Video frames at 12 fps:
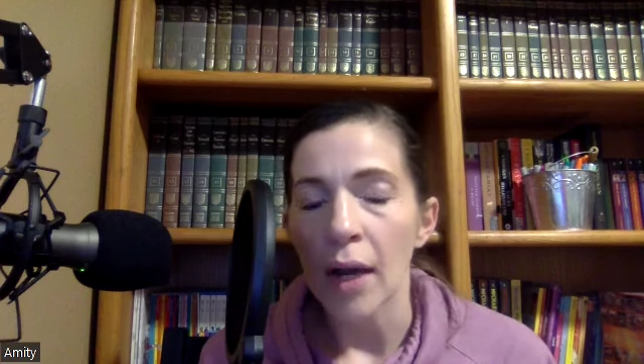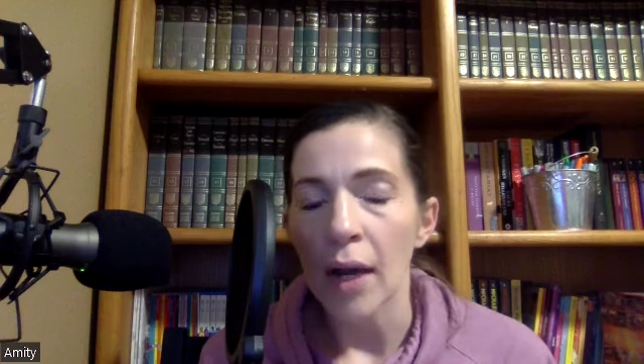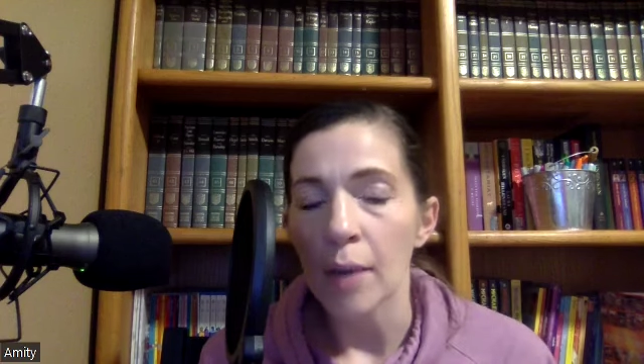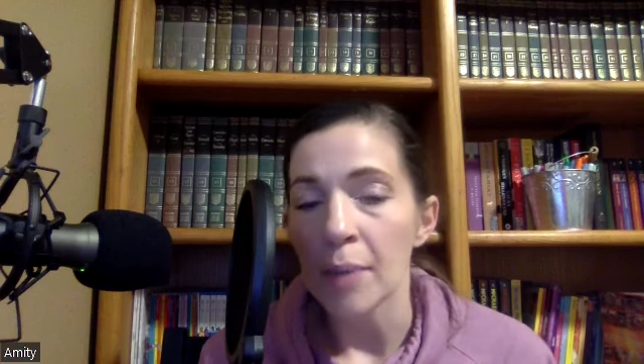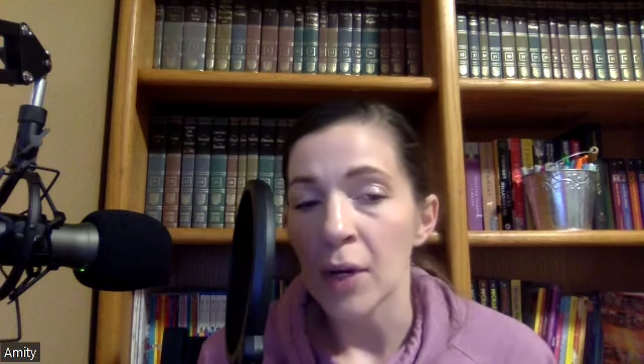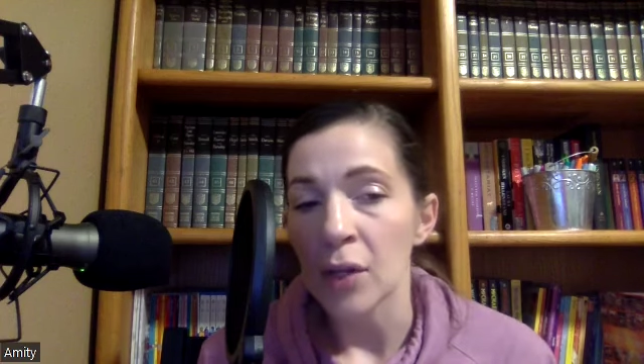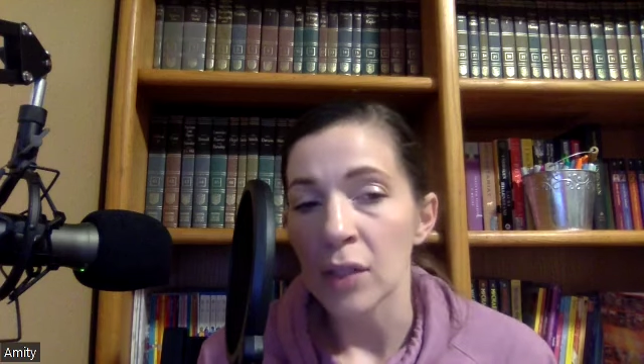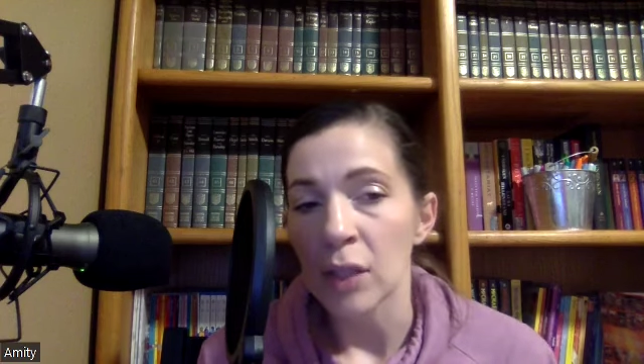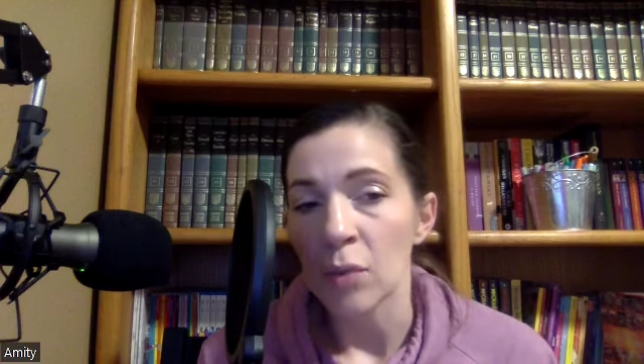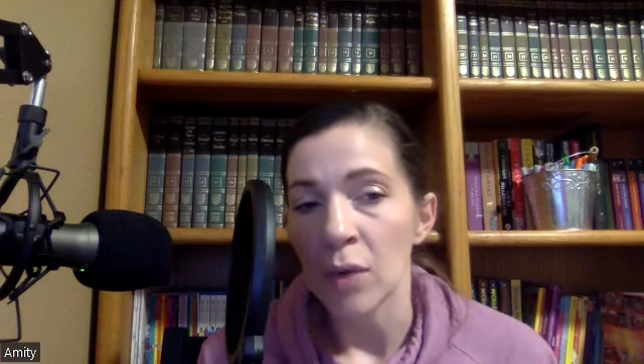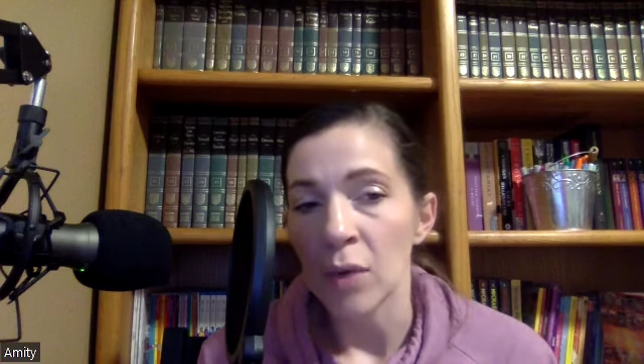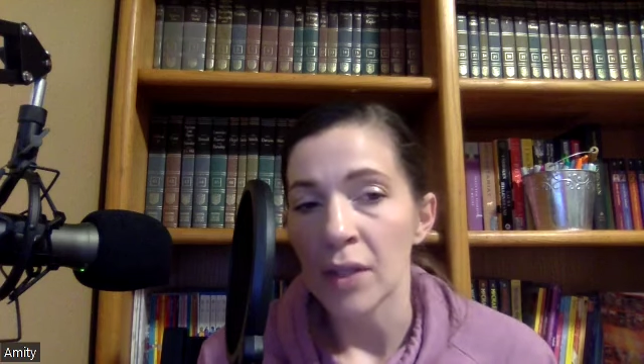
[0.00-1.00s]
apparently
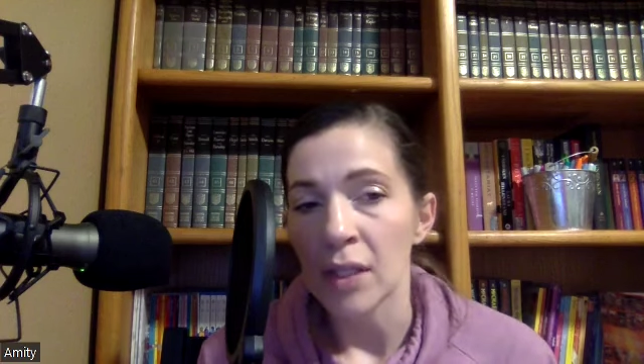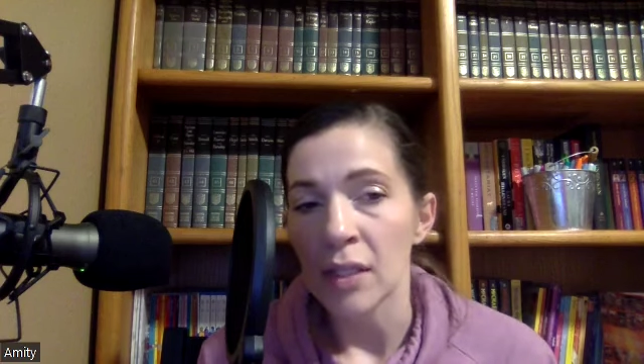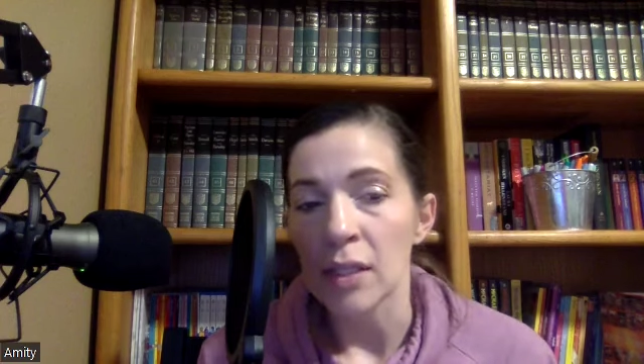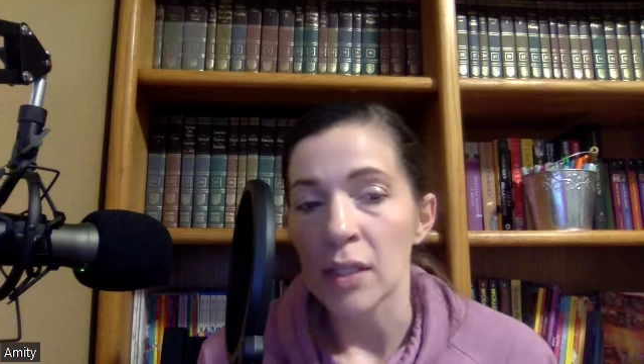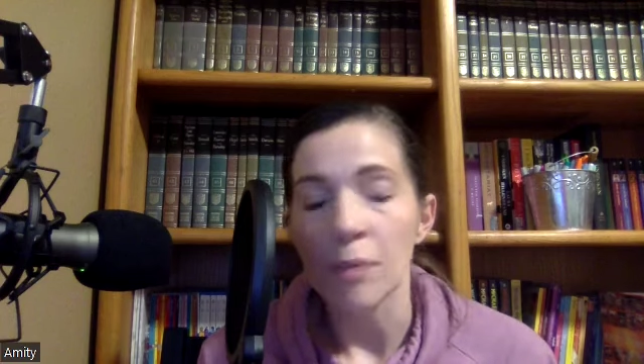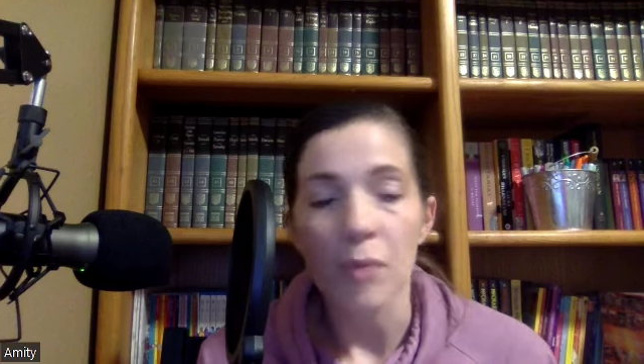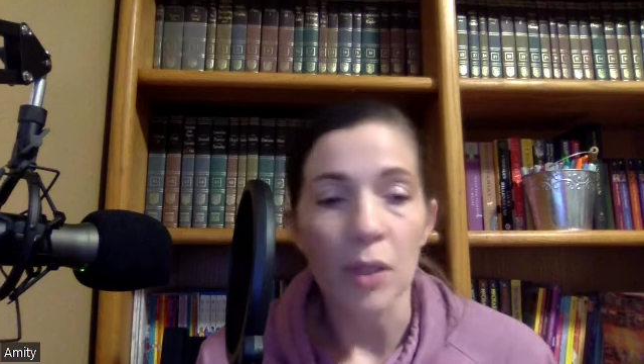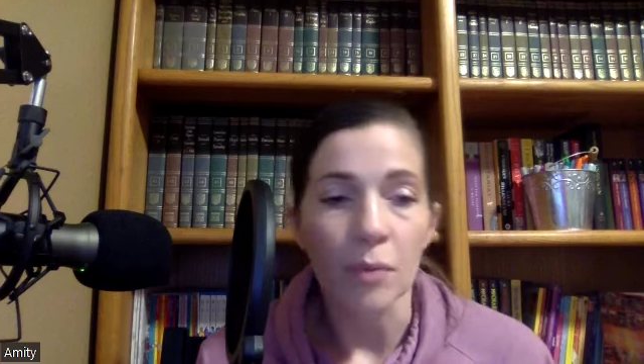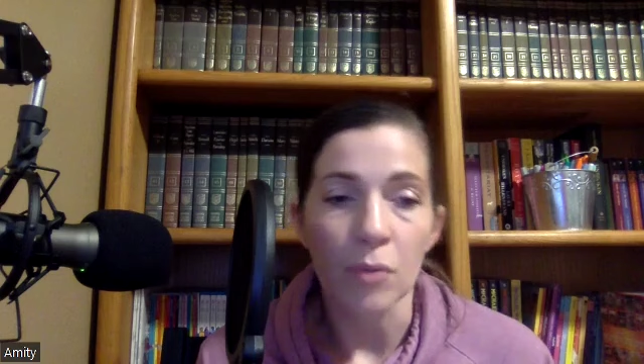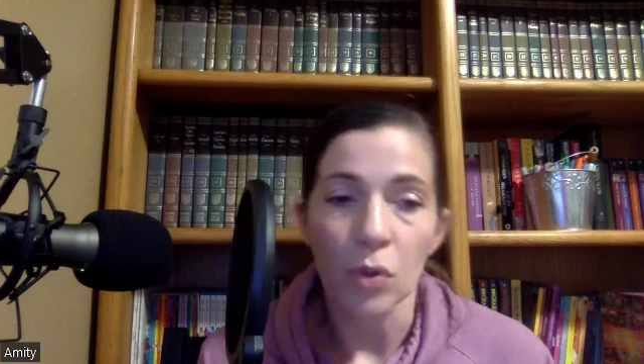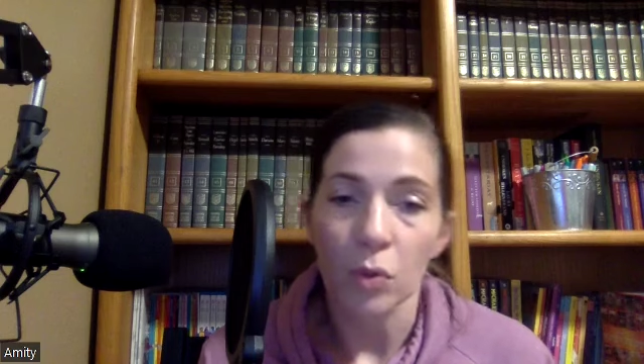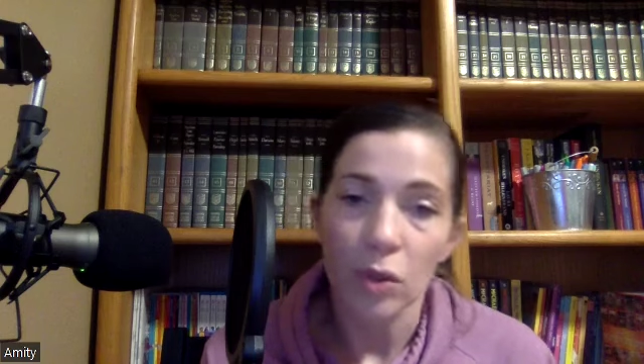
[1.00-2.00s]
one of the
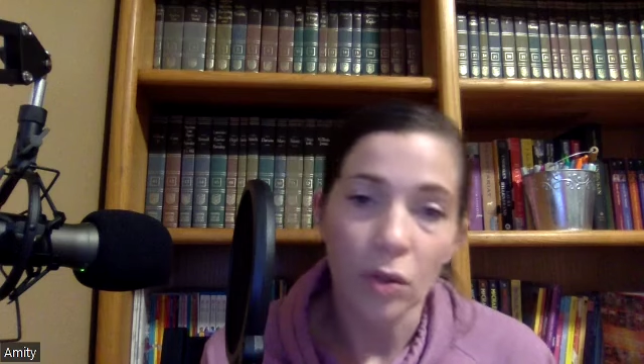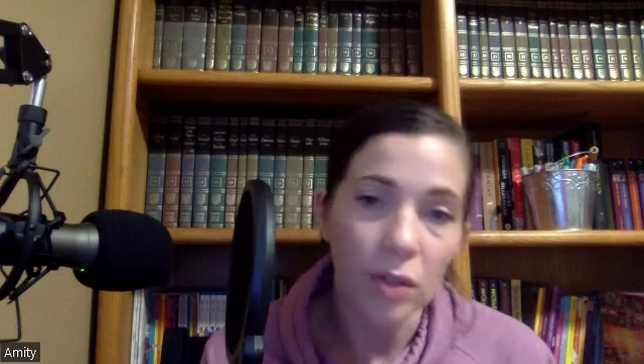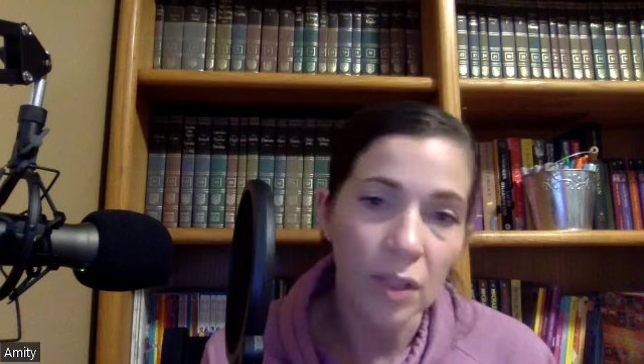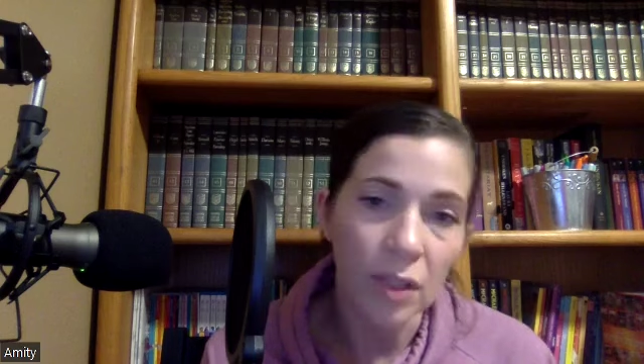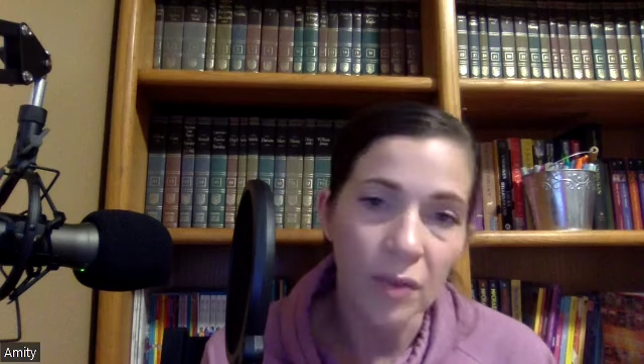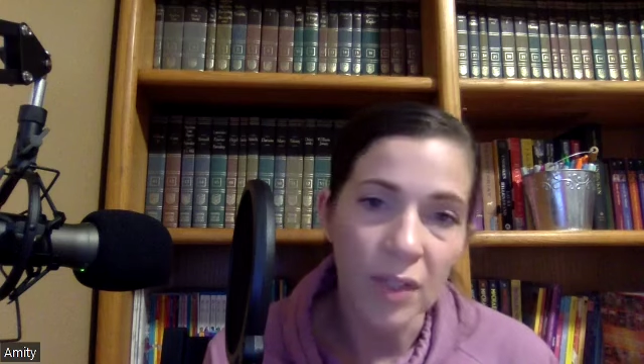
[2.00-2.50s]
symptoms or results of the